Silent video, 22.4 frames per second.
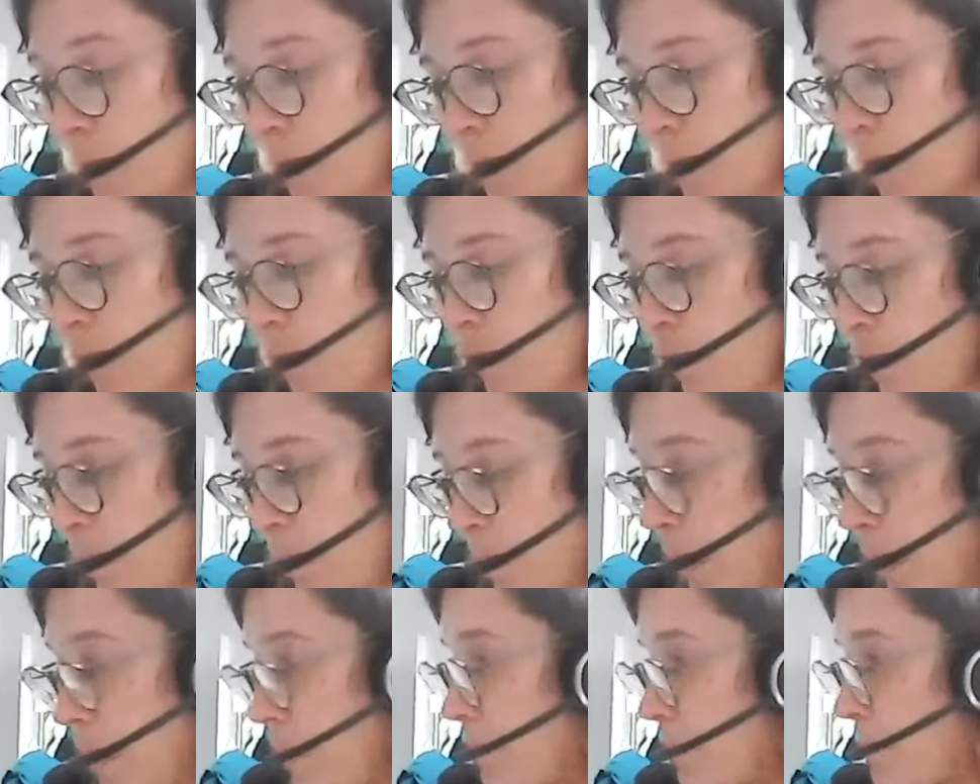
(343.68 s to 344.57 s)
are
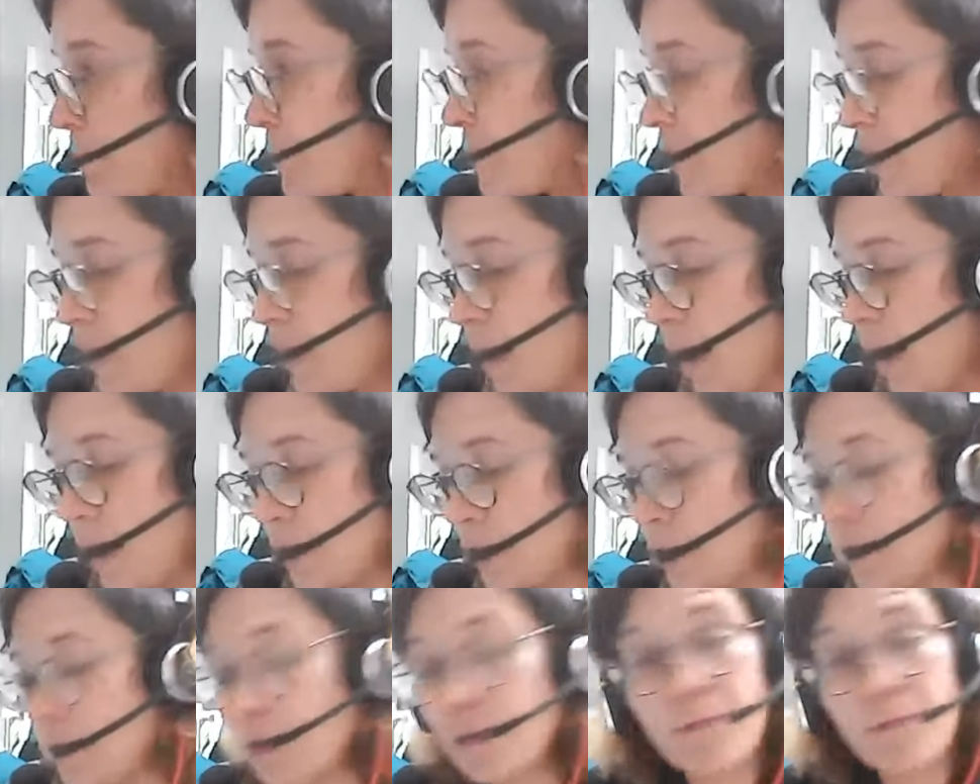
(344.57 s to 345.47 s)
female.
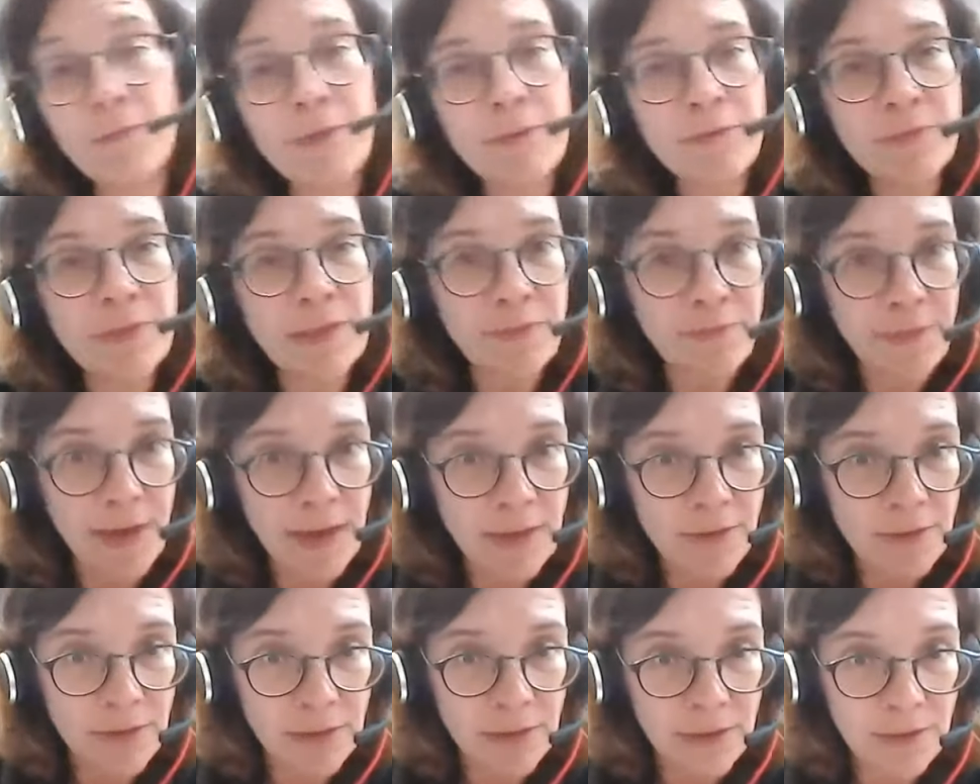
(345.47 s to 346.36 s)

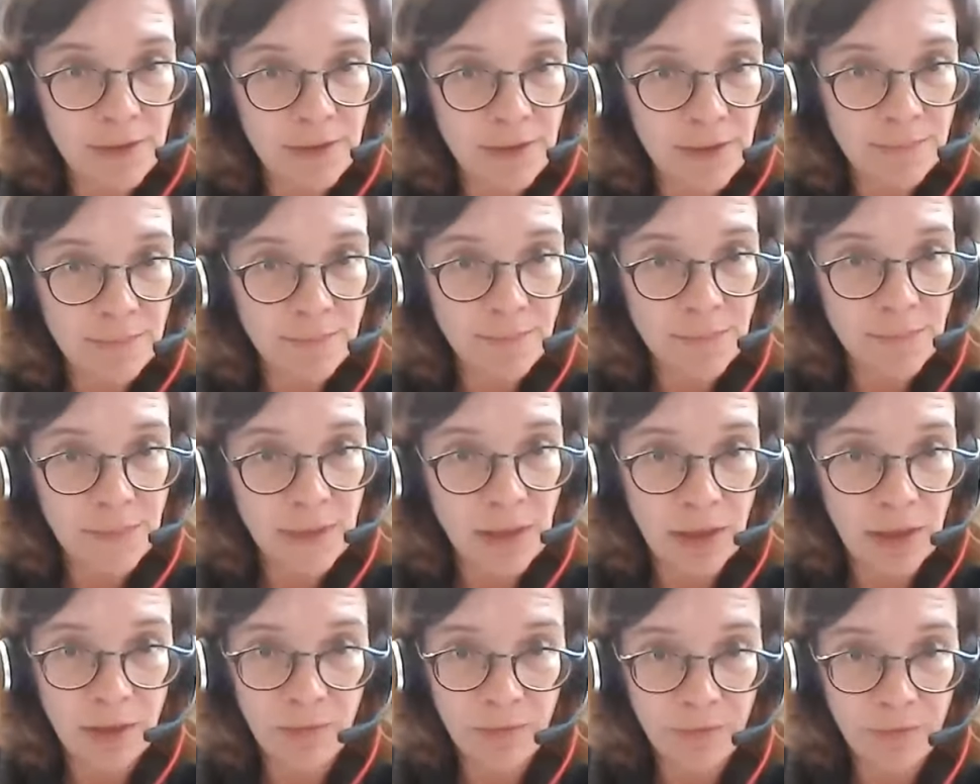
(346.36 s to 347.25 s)
150,000
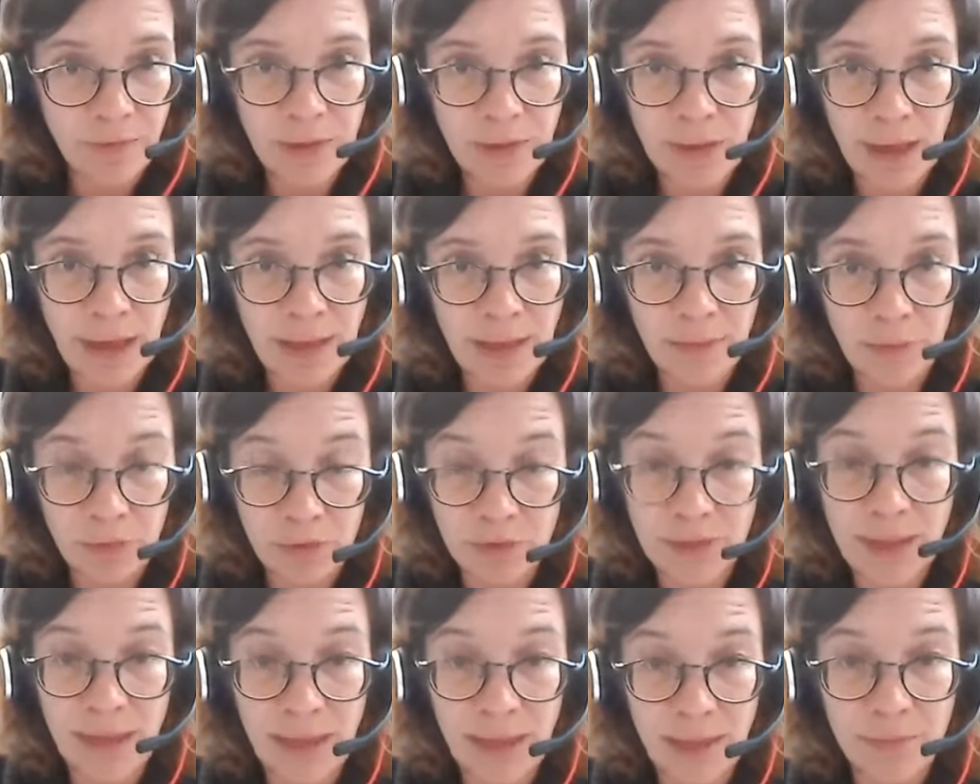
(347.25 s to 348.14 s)
of the animals
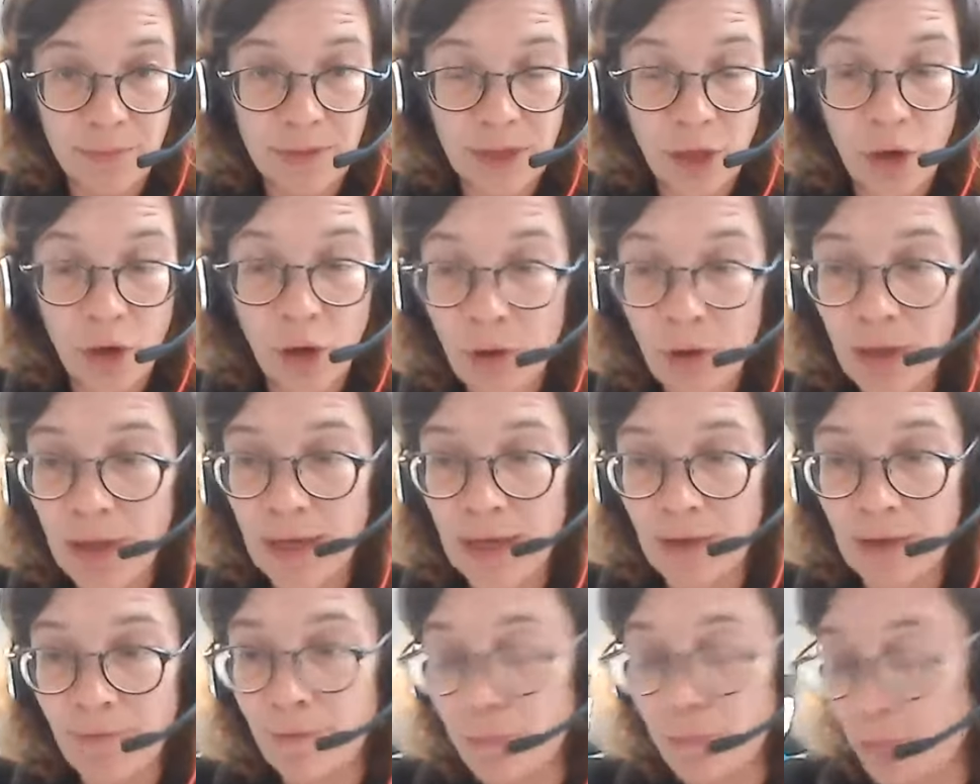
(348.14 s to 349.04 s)
kept only
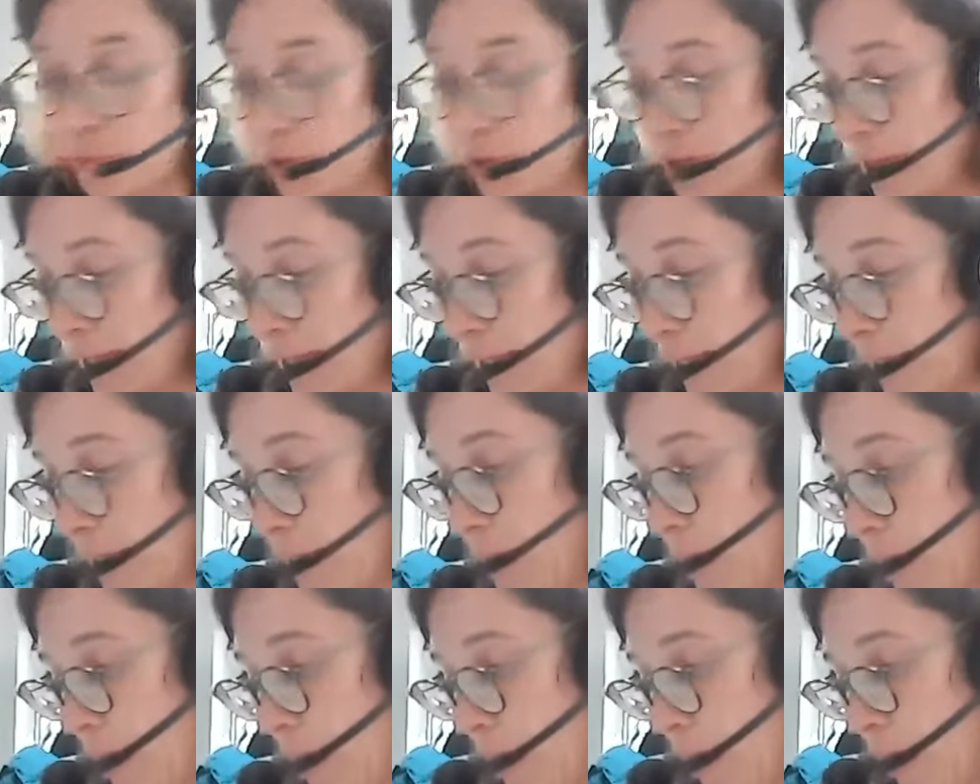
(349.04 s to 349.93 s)
for breeding
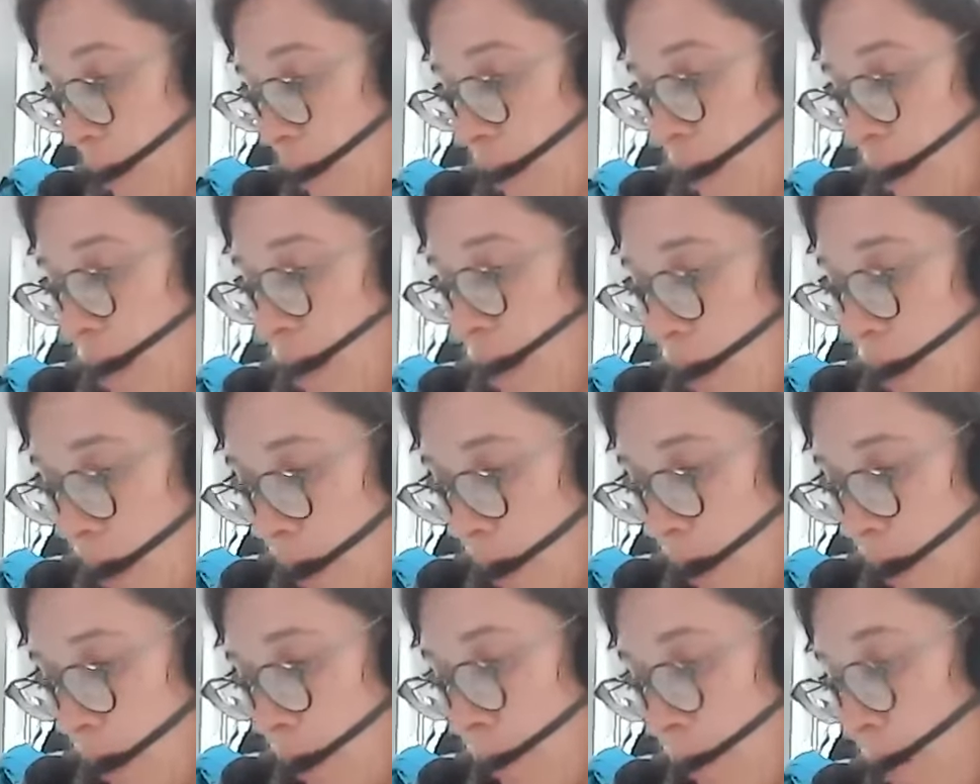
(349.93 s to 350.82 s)

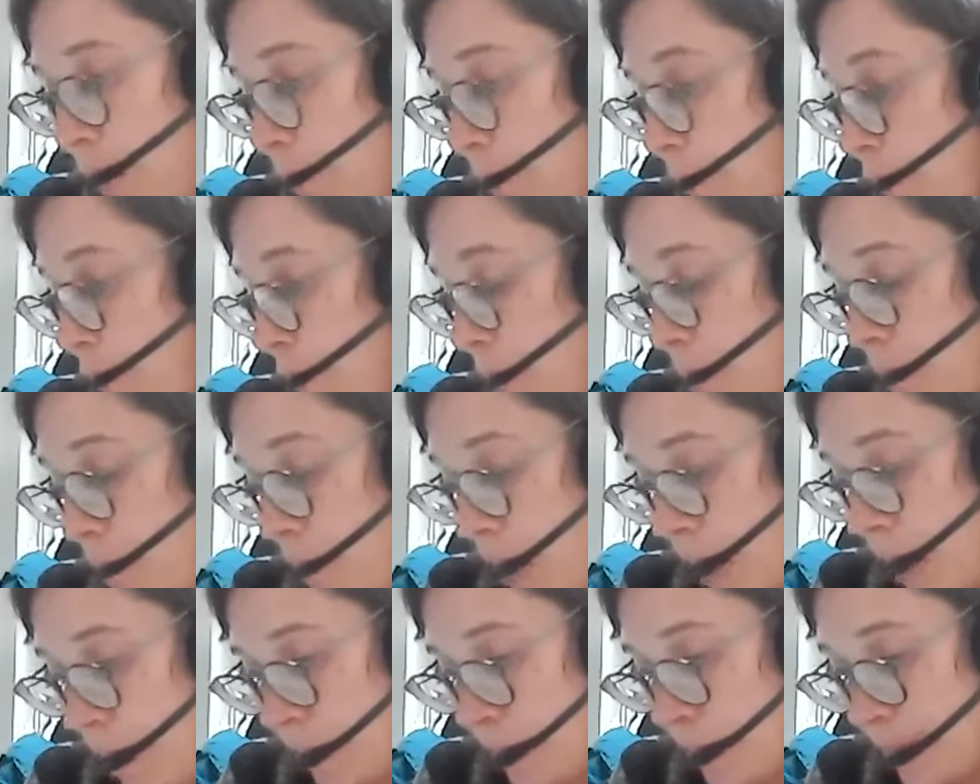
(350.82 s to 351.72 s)
are
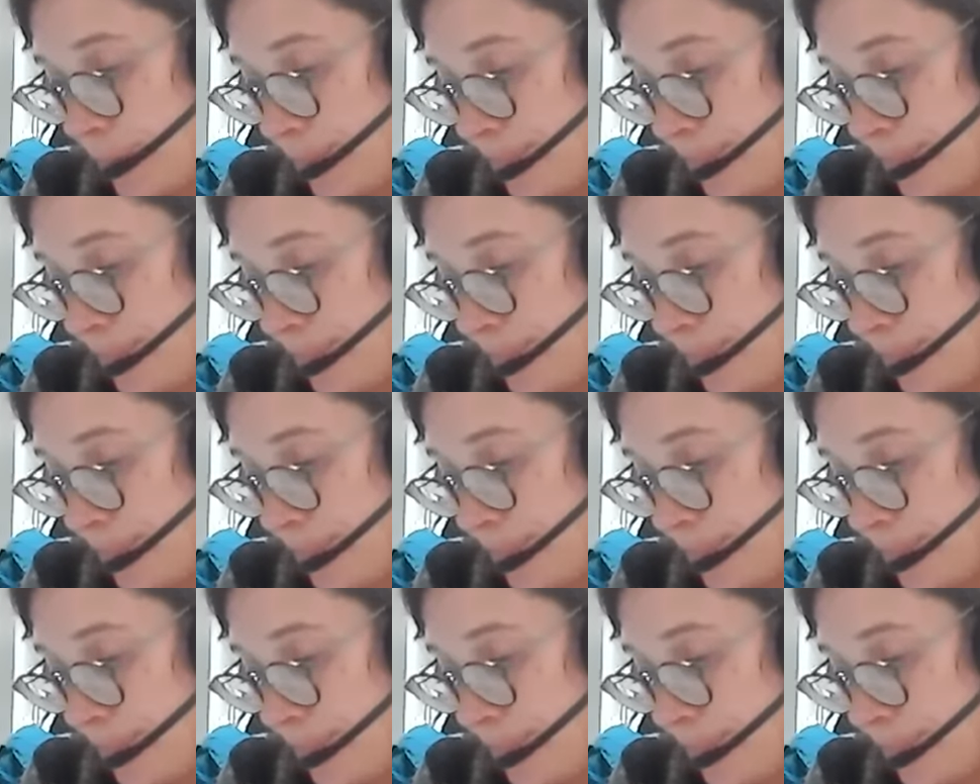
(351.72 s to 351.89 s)
male.